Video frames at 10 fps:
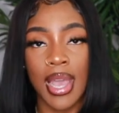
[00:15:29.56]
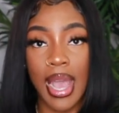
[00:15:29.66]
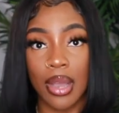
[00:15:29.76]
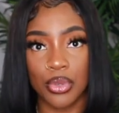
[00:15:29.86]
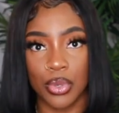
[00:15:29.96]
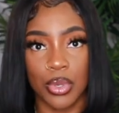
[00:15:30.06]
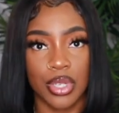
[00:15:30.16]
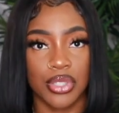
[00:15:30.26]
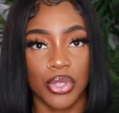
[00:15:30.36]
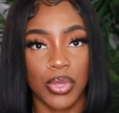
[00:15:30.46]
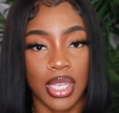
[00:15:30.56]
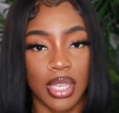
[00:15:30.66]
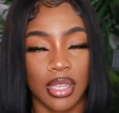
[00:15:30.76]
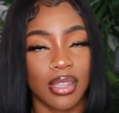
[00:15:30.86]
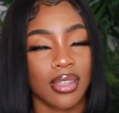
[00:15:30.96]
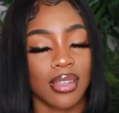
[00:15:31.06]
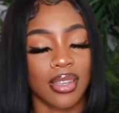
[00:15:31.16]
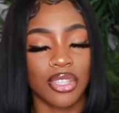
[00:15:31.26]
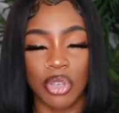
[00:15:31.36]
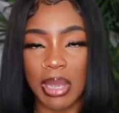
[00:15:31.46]
outdoors, you need
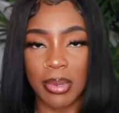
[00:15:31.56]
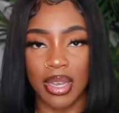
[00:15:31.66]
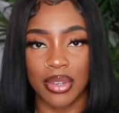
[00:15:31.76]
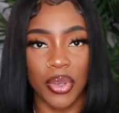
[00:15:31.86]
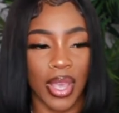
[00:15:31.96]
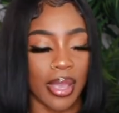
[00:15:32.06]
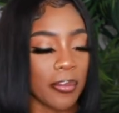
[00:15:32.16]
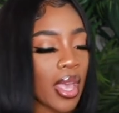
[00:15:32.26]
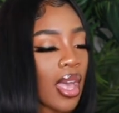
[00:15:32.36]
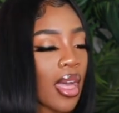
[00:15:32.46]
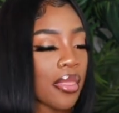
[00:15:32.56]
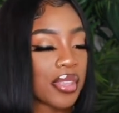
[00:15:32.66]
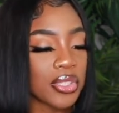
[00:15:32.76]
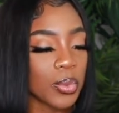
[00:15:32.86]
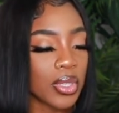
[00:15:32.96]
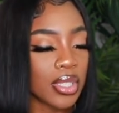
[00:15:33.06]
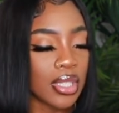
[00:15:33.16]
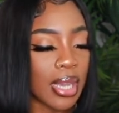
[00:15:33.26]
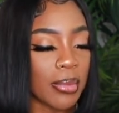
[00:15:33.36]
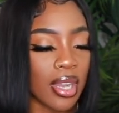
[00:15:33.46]
a tripod, okay? This one,
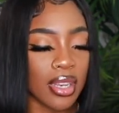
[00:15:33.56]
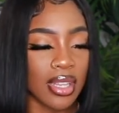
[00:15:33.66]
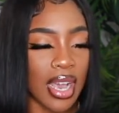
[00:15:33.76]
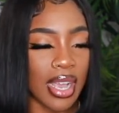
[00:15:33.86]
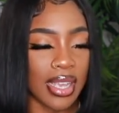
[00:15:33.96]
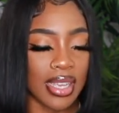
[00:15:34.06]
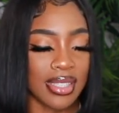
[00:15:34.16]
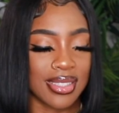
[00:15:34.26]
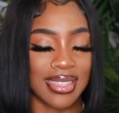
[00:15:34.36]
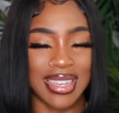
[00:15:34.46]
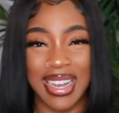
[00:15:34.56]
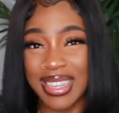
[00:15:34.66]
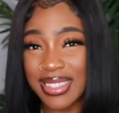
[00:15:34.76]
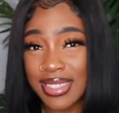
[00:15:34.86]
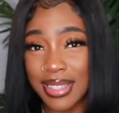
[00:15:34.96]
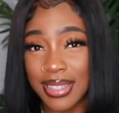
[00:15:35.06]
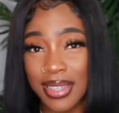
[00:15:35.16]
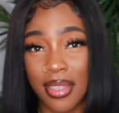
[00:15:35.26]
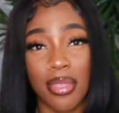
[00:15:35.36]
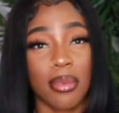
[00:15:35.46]
I'm not gonna lie, is not
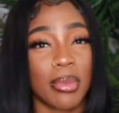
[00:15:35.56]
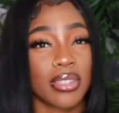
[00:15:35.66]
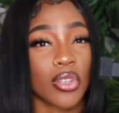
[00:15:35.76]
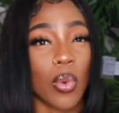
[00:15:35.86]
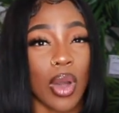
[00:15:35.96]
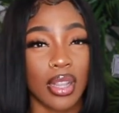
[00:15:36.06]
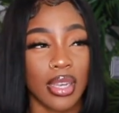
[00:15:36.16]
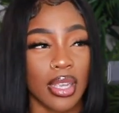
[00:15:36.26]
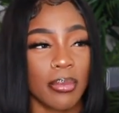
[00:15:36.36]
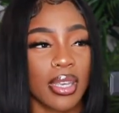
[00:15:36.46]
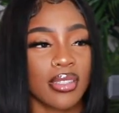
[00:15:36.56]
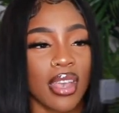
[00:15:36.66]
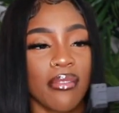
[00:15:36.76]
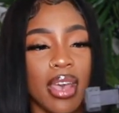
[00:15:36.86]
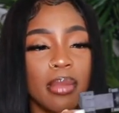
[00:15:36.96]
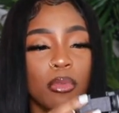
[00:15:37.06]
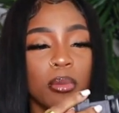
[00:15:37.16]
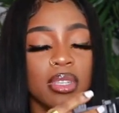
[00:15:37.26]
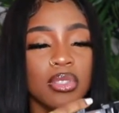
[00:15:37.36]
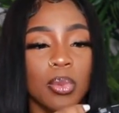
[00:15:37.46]
the best quality because I've had
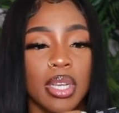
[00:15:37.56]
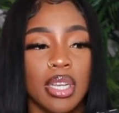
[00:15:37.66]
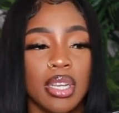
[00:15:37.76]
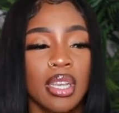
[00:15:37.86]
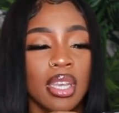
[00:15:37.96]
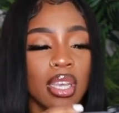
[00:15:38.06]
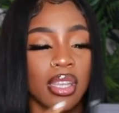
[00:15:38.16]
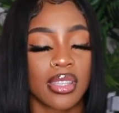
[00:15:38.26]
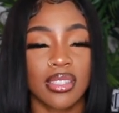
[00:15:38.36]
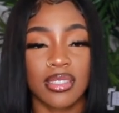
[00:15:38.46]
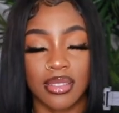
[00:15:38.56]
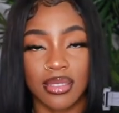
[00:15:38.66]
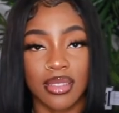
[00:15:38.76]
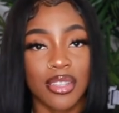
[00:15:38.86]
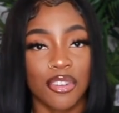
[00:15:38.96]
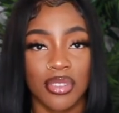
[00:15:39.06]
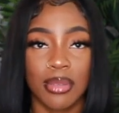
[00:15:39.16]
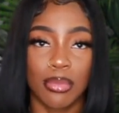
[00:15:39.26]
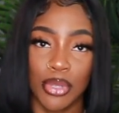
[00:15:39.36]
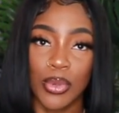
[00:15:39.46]
moments where this literally
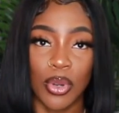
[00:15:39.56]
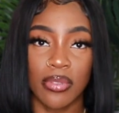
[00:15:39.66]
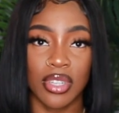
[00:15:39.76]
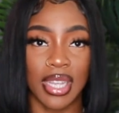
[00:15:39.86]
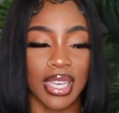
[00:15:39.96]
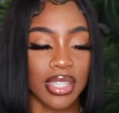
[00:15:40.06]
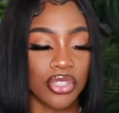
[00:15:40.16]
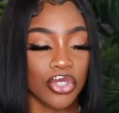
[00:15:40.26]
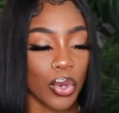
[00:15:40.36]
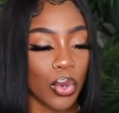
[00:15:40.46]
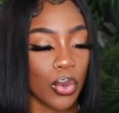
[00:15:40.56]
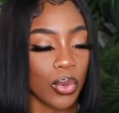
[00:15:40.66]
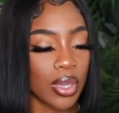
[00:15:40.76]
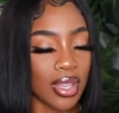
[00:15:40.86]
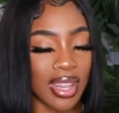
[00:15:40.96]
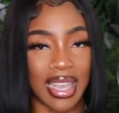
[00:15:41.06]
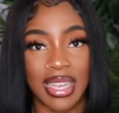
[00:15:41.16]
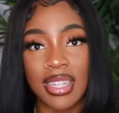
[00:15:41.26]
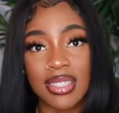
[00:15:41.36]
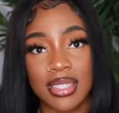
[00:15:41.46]
blew over. Like, it's so
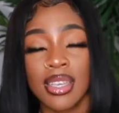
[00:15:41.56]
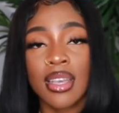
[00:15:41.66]
light